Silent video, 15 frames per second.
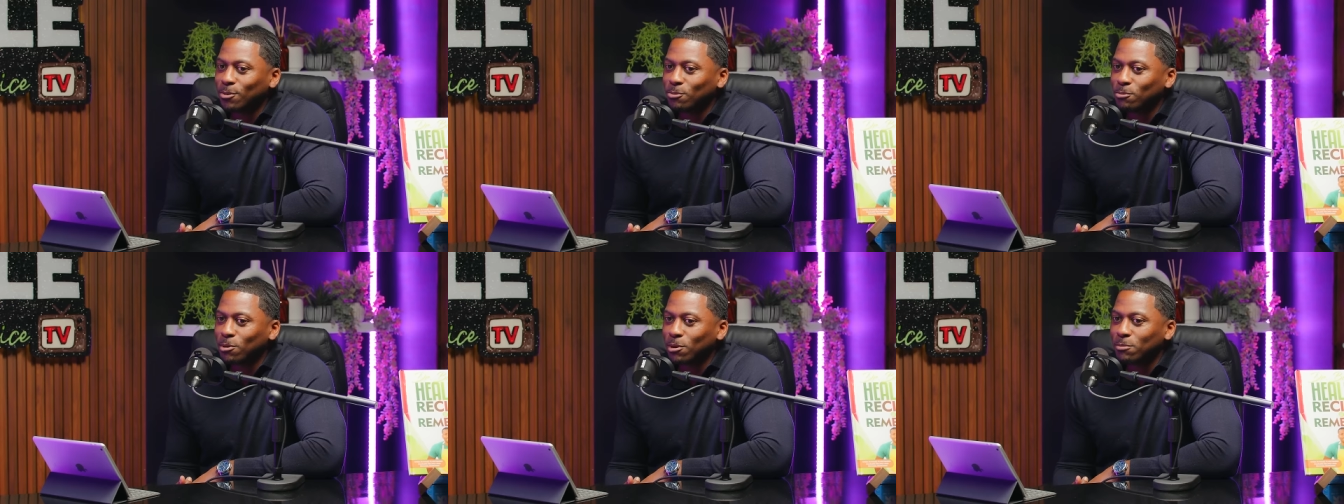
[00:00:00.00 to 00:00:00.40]

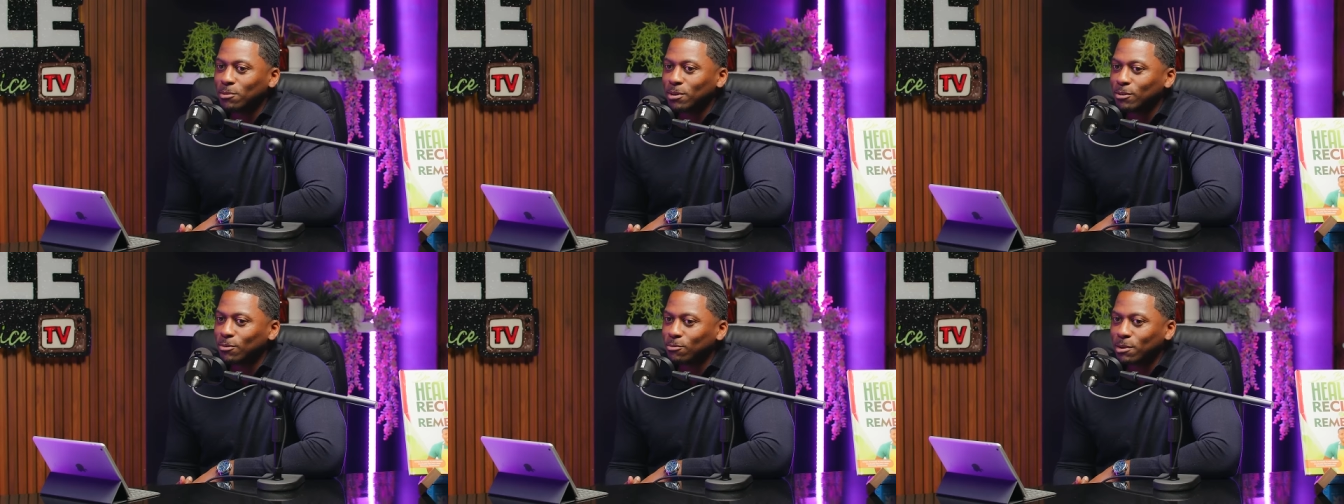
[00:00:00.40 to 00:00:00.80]
we
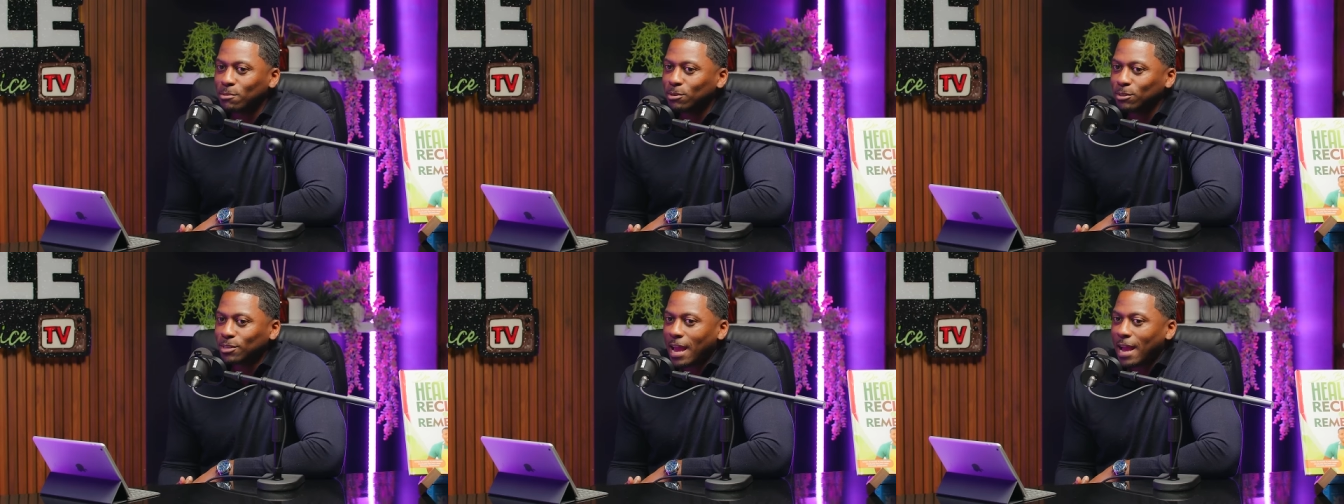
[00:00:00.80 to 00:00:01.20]

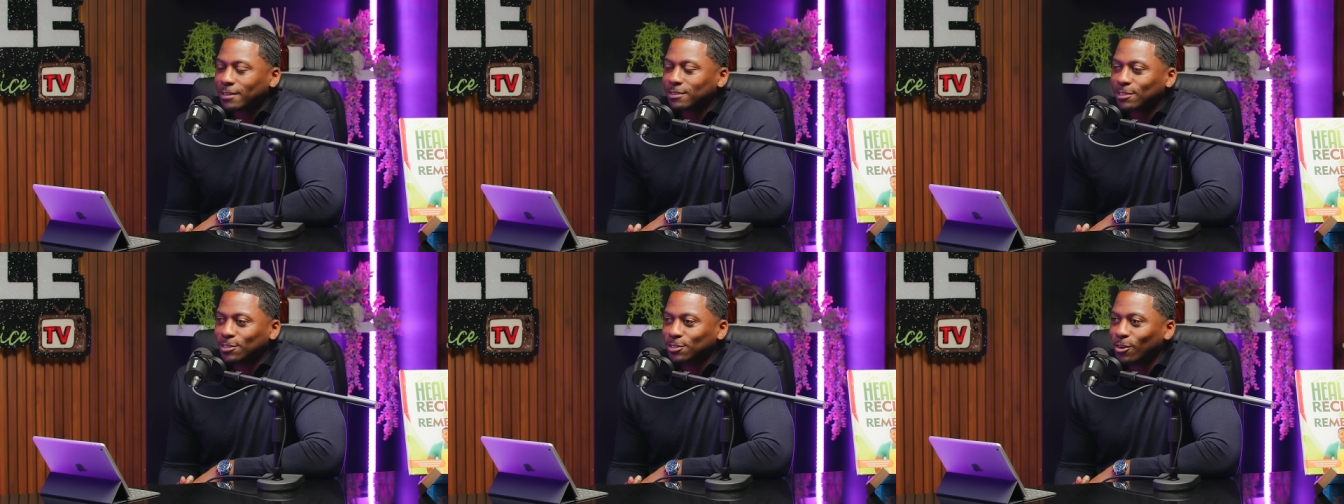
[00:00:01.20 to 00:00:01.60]
were
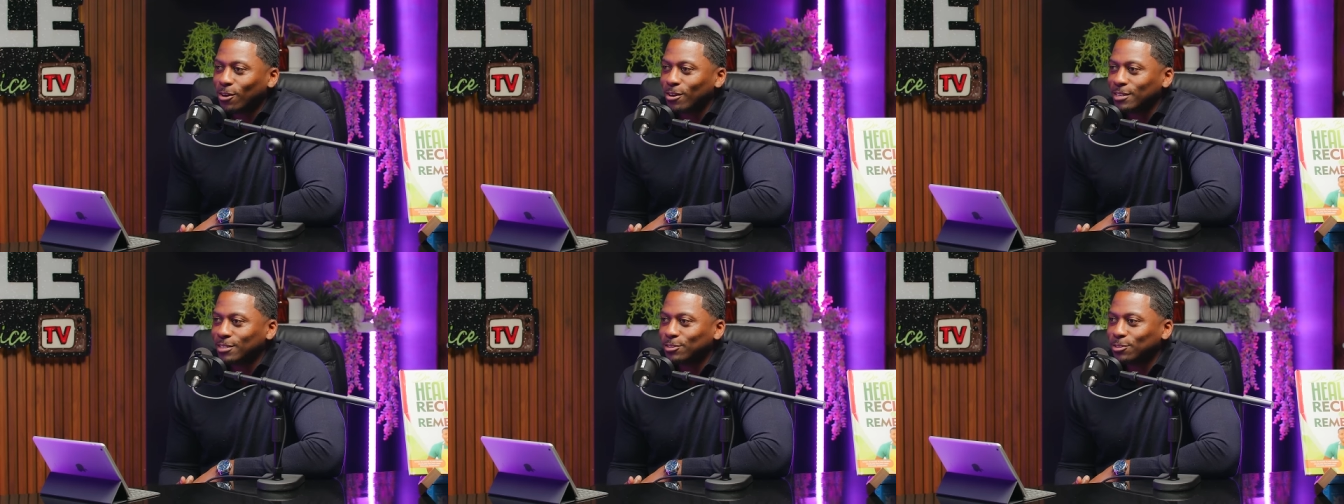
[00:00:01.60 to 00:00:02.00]
actually
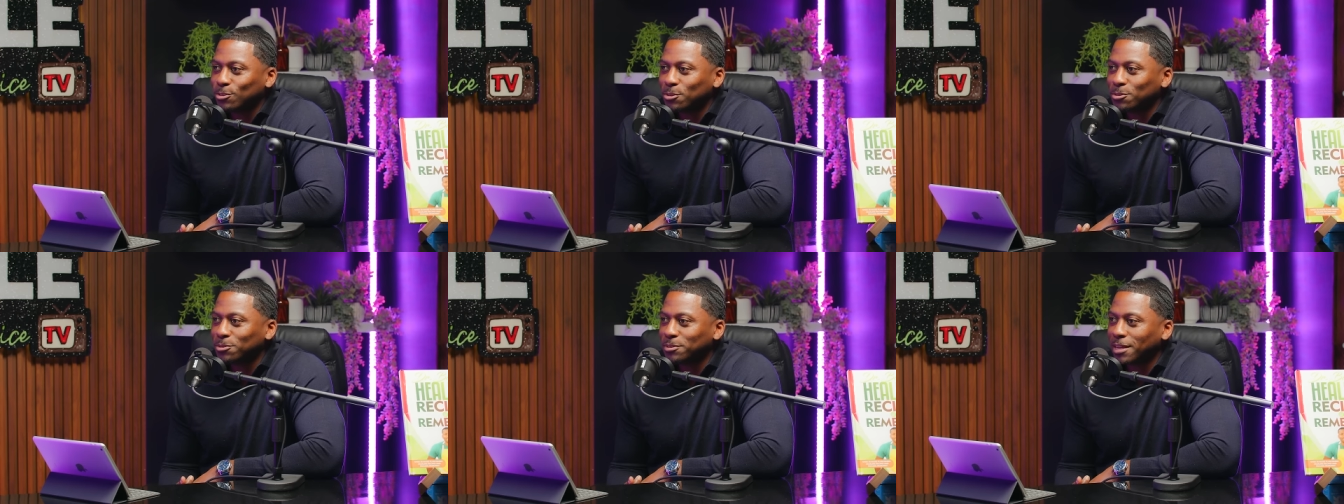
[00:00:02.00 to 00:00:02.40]
taught in
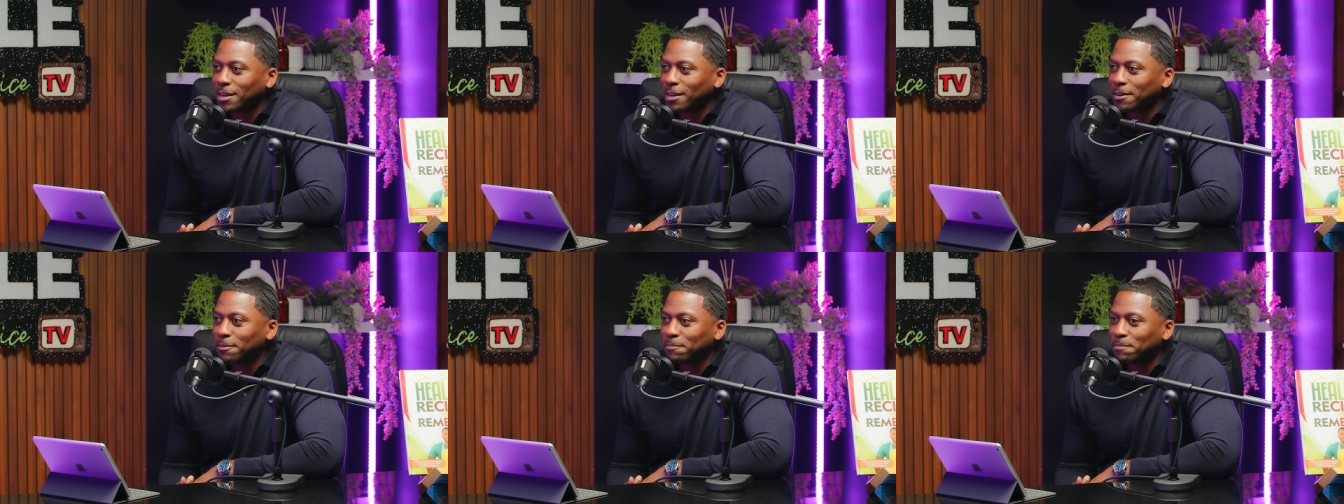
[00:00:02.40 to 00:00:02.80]
school
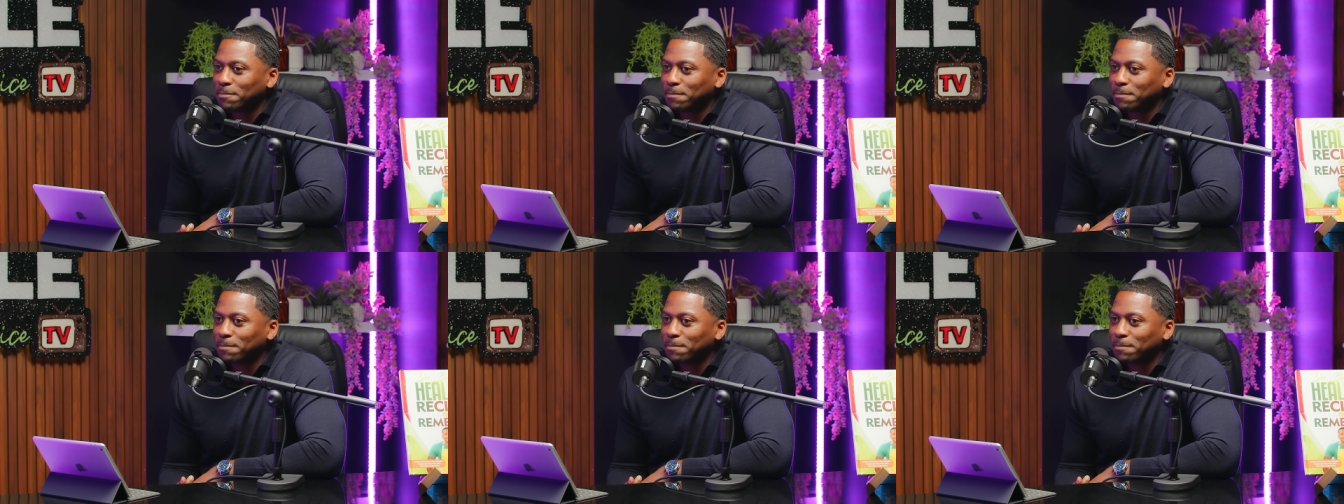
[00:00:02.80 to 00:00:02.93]
that,